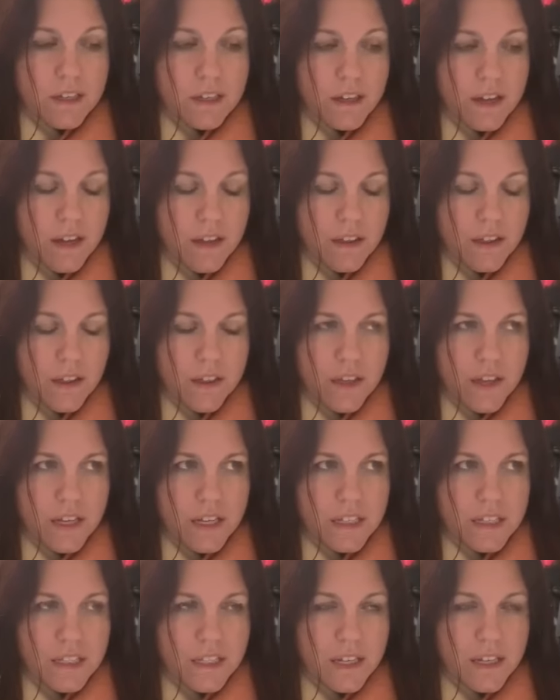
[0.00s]
I think
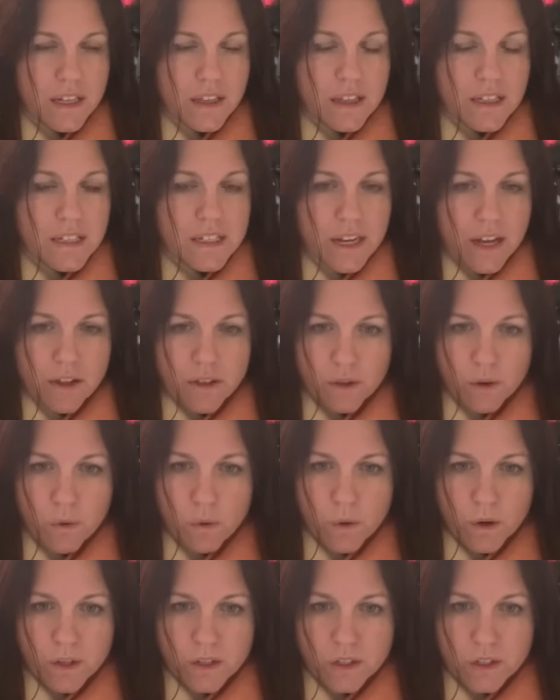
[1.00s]
it's like the death
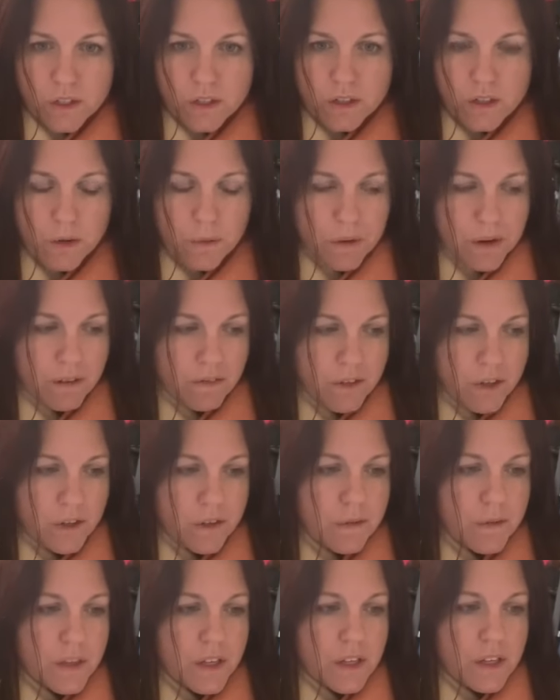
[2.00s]
horse or whatever.
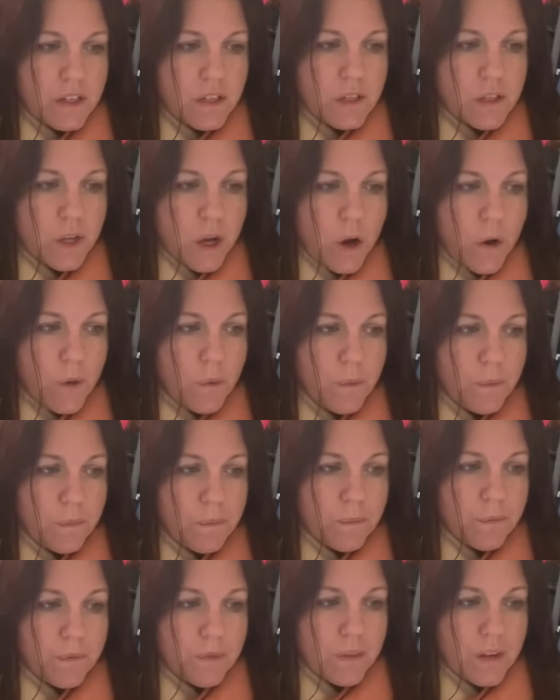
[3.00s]
So,
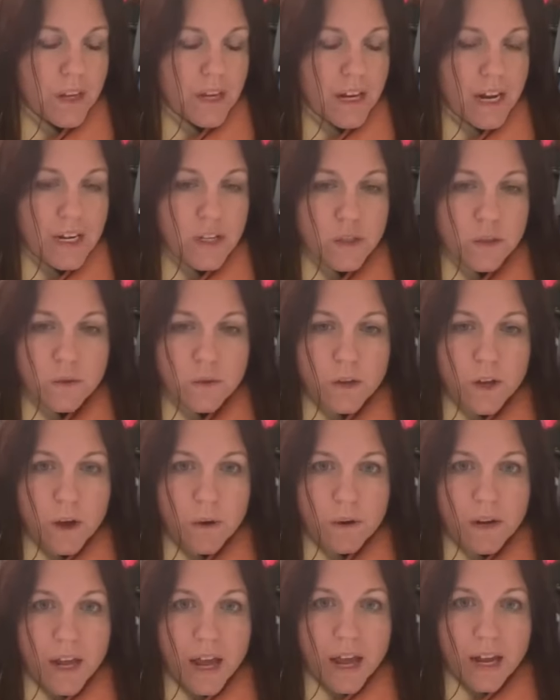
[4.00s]
and I do
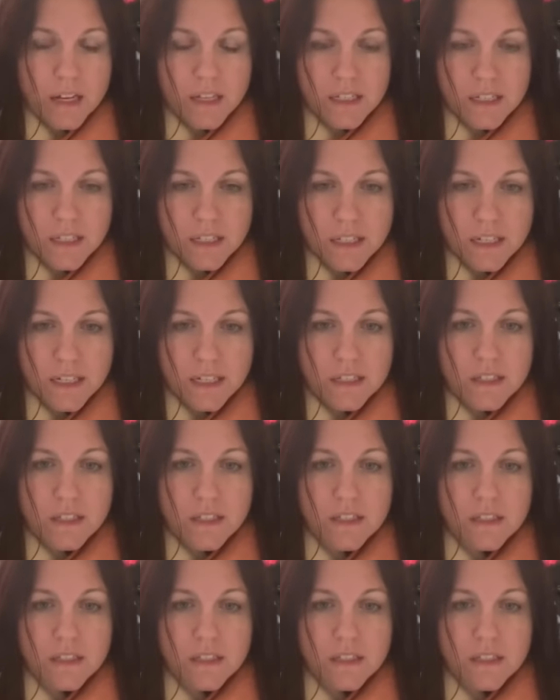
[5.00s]
know in Exodus,